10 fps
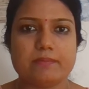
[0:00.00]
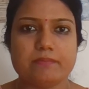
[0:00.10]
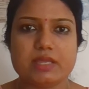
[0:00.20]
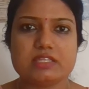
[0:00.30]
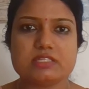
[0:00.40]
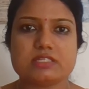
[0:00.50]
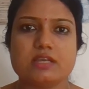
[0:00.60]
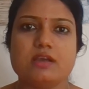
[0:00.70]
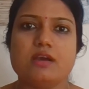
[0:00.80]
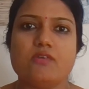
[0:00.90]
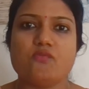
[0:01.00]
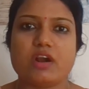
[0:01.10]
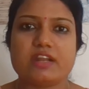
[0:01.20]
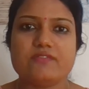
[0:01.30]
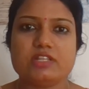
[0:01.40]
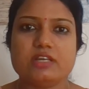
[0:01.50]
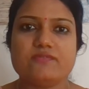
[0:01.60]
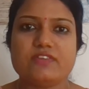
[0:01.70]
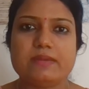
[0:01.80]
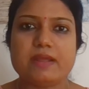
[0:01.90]
Means whatever
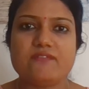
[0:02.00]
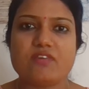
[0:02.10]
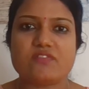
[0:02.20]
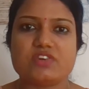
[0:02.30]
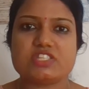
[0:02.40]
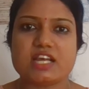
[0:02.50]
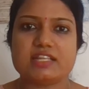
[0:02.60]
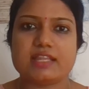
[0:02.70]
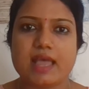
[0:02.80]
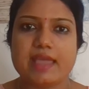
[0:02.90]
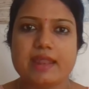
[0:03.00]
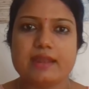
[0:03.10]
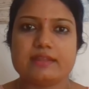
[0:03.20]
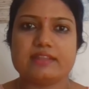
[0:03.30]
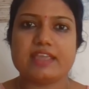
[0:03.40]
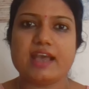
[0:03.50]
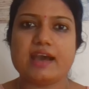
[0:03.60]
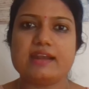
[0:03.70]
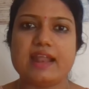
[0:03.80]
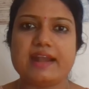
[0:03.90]
the female flowers are there, they
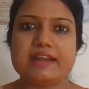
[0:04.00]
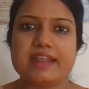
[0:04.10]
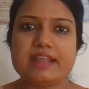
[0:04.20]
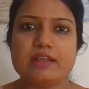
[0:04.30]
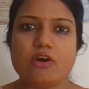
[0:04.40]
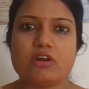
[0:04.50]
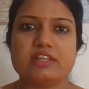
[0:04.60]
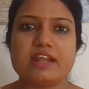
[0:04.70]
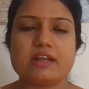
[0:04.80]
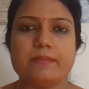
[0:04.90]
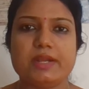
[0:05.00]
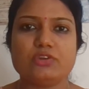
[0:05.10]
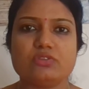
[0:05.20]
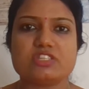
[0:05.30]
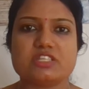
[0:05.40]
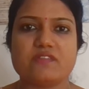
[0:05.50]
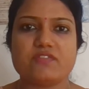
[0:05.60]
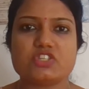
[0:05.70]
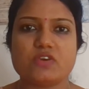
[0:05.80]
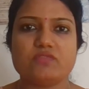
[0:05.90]
are landing or they are coming to the
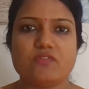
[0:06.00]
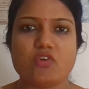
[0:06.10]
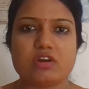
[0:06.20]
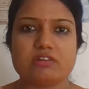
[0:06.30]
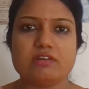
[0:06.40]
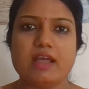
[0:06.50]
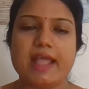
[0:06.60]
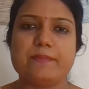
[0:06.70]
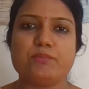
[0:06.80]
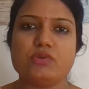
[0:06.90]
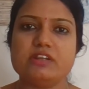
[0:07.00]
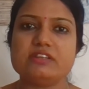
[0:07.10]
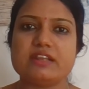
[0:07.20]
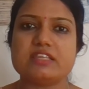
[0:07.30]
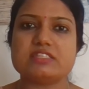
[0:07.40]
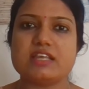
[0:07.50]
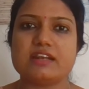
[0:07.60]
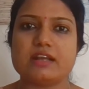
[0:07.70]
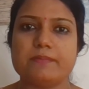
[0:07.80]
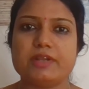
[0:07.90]
surface of the water, and pollen grains they
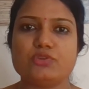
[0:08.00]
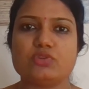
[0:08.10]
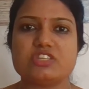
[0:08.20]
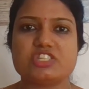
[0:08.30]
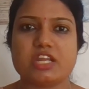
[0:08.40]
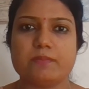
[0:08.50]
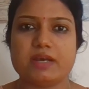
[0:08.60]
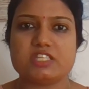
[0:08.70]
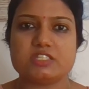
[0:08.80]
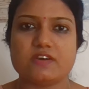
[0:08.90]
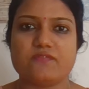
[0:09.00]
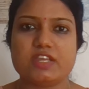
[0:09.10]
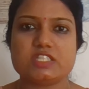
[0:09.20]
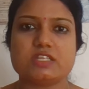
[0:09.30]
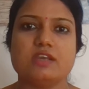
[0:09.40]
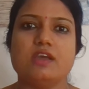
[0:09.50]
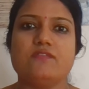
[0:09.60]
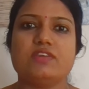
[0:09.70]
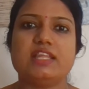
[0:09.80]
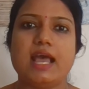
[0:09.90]
are coming to the stigma surface
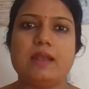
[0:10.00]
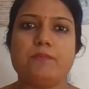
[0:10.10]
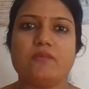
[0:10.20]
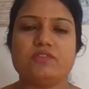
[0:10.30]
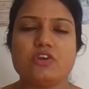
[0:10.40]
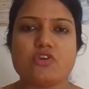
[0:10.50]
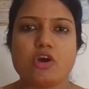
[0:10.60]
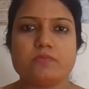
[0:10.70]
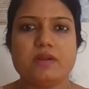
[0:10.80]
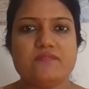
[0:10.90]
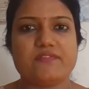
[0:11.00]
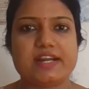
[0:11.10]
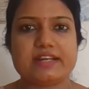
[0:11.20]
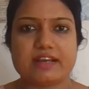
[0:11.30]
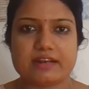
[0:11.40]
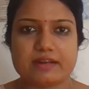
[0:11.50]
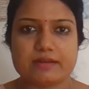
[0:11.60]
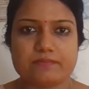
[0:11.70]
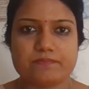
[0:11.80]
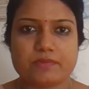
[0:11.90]
with the help of the normal wind current.
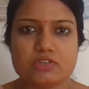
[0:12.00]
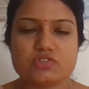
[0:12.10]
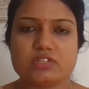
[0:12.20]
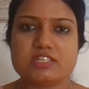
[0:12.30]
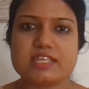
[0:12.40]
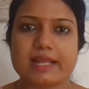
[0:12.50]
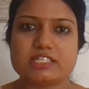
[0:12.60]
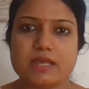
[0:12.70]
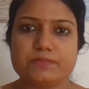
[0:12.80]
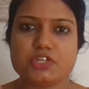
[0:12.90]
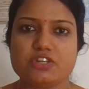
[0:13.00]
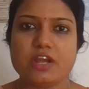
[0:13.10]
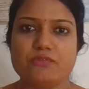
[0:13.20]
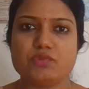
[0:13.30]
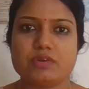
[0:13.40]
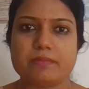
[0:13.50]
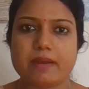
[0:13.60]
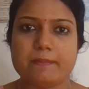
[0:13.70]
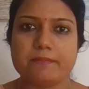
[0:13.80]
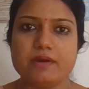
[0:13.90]
So this exception you have to
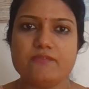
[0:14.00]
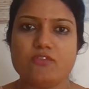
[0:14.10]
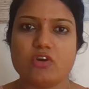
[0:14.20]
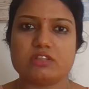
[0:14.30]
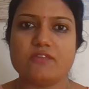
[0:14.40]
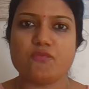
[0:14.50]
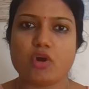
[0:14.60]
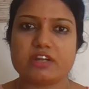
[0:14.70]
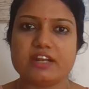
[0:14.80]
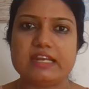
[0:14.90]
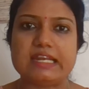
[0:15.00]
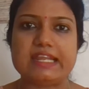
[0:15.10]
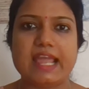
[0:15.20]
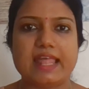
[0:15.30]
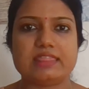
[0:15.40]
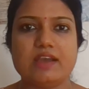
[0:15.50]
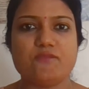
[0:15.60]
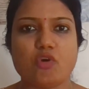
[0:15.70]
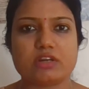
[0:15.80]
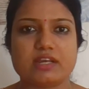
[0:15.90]
remember for the water lily and the
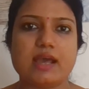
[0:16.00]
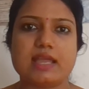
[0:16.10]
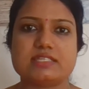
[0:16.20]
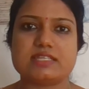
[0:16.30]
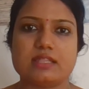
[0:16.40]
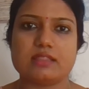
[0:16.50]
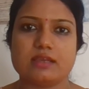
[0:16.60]
water hyacinth.